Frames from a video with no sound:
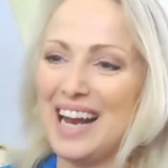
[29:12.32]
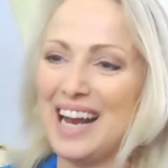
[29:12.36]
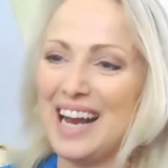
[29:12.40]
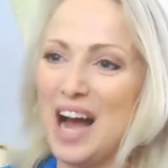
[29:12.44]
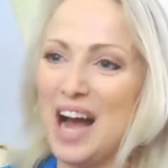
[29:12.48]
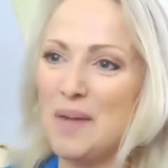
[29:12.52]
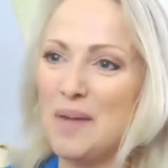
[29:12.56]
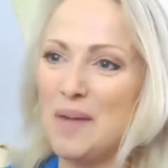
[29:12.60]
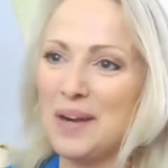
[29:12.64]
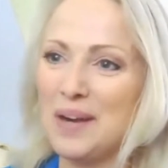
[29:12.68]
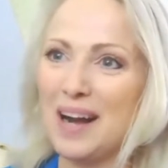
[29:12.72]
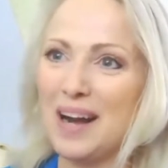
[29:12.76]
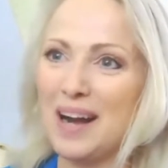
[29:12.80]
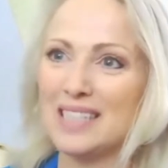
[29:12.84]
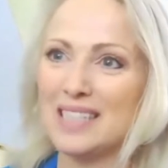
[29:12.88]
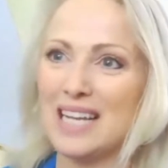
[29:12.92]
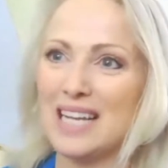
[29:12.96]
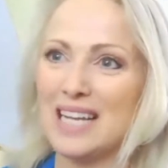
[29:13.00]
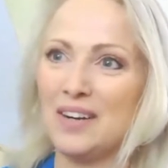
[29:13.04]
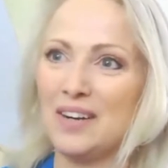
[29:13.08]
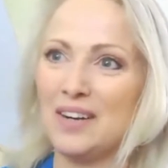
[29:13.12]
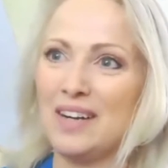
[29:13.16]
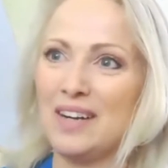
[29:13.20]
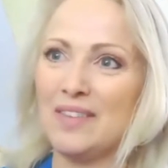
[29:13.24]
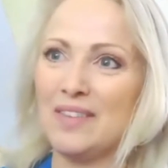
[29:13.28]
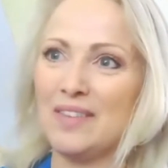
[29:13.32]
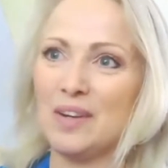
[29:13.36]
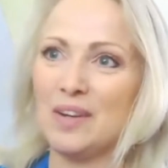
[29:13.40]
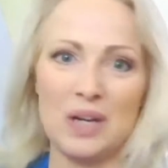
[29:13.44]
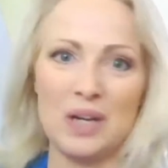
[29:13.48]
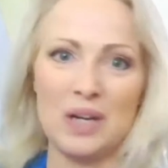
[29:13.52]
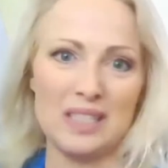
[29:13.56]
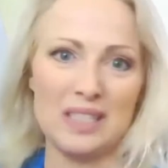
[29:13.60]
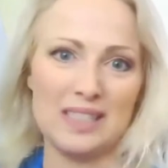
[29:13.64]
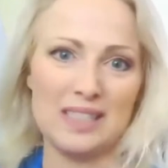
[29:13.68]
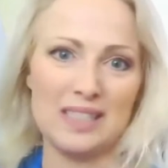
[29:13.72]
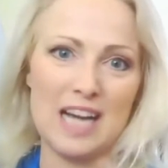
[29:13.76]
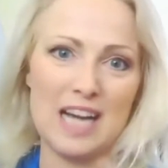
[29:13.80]
Oh my gosh, I don't even
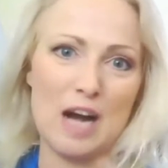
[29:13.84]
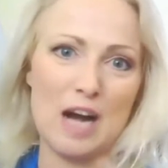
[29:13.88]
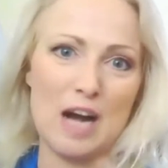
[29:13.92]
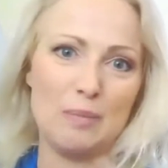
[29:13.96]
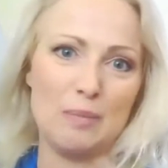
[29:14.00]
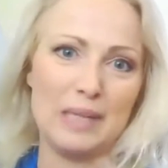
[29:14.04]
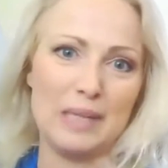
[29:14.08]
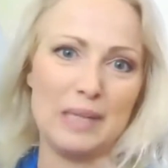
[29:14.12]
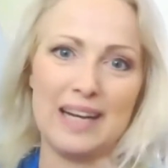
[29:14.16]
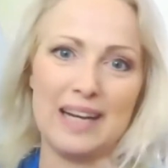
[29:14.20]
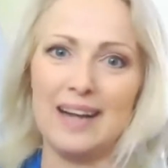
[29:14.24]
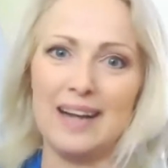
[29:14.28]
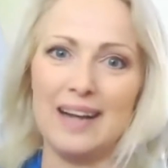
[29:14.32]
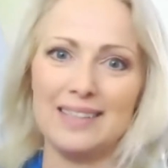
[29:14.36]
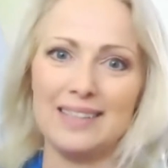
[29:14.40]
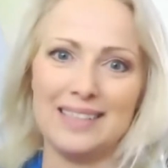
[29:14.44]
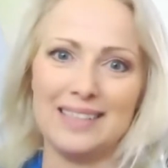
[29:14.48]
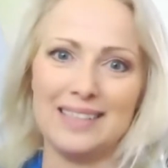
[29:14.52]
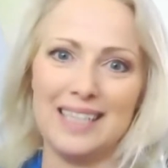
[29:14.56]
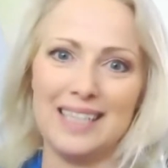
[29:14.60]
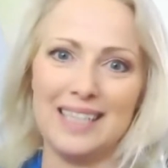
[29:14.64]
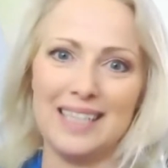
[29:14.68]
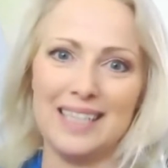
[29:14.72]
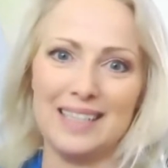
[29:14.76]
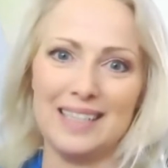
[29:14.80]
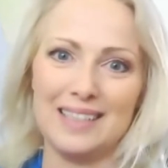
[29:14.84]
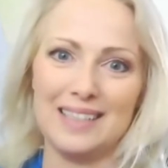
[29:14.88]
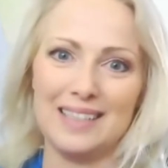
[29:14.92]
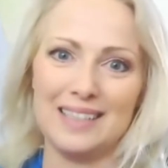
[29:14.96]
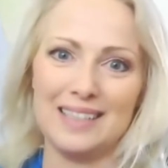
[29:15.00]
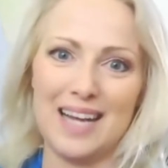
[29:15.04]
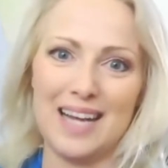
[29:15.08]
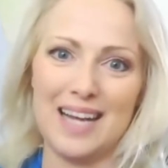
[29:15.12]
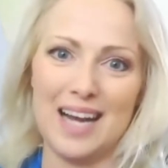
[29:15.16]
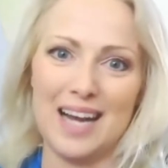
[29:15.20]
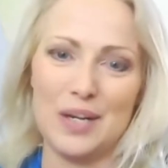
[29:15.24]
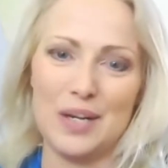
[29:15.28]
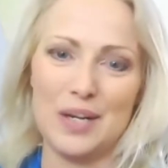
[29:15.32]
want to stop. See
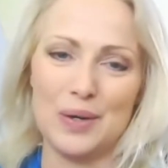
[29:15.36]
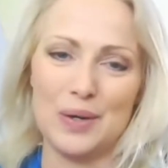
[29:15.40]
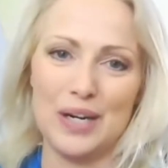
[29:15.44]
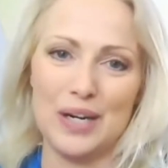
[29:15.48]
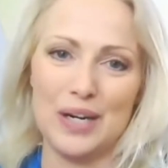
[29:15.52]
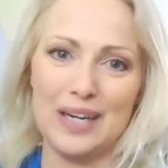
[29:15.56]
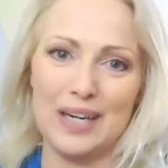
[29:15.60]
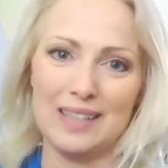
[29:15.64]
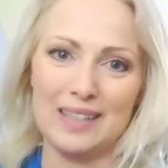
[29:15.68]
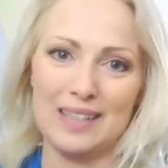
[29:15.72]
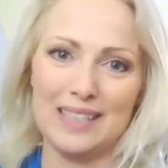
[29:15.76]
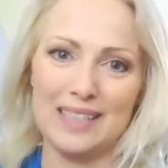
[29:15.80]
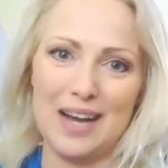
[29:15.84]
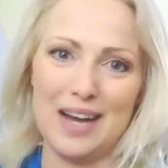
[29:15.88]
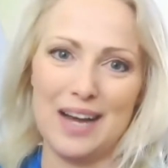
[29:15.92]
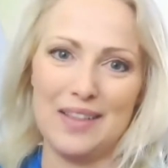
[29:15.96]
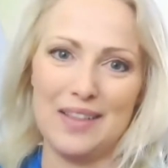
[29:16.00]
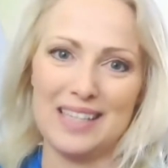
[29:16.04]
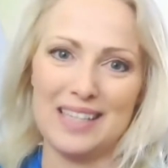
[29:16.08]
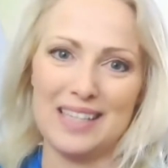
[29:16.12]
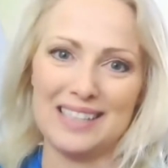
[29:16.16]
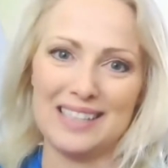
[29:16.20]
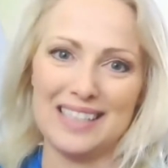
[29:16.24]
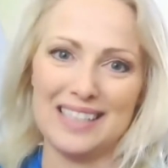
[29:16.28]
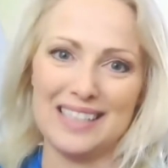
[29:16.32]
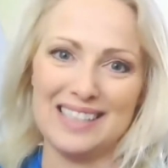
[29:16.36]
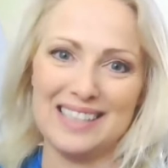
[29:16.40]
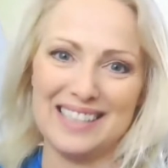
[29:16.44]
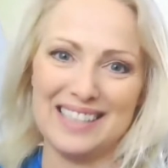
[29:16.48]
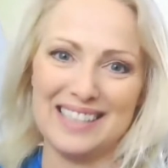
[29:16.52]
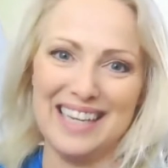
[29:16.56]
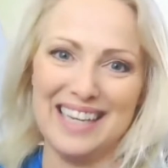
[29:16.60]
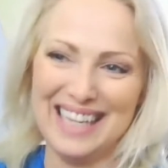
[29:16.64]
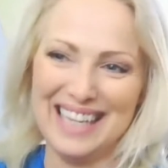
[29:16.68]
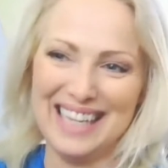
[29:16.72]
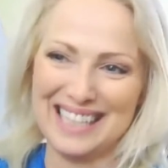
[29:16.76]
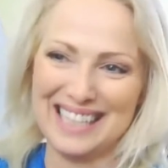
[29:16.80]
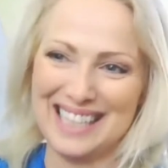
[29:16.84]
how you are. See how this is.
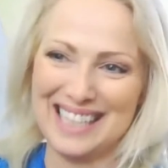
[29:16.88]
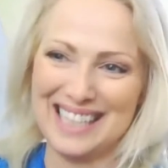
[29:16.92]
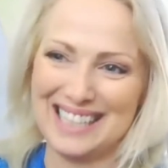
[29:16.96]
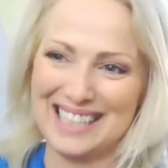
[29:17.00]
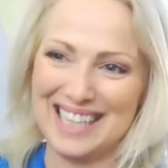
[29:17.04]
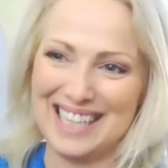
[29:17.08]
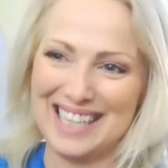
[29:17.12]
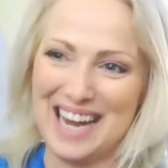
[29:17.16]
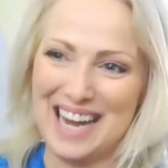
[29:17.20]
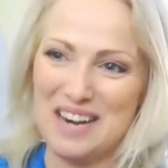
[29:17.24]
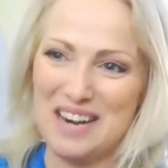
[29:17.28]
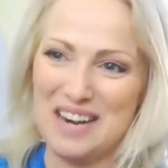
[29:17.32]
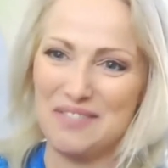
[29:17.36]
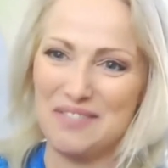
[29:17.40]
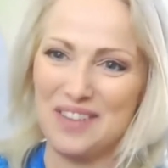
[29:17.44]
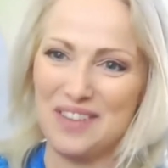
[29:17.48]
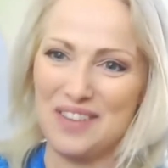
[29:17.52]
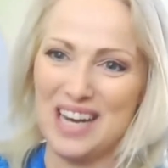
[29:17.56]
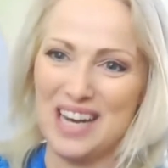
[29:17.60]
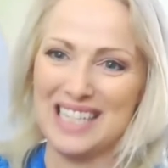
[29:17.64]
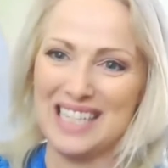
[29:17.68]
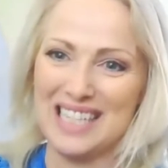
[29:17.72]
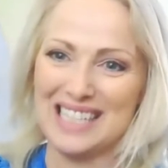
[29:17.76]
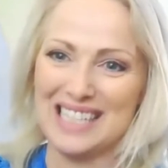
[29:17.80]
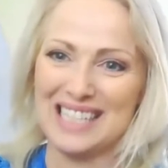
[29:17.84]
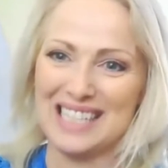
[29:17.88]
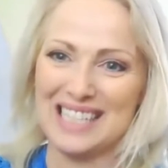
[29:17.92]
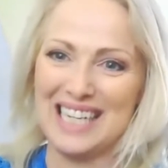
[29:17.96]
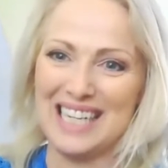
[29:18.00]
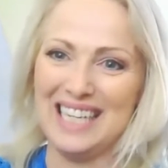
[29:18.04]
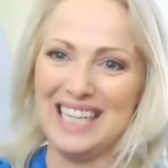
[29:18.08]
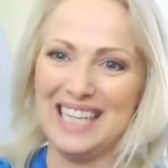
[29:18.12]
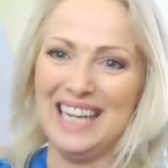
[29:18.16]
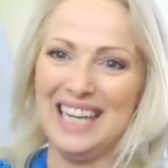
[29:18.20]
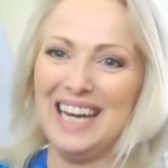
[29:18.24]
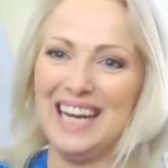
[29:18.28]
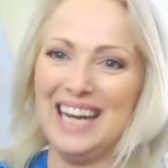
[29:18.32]
It's just kind of fun, isn't it?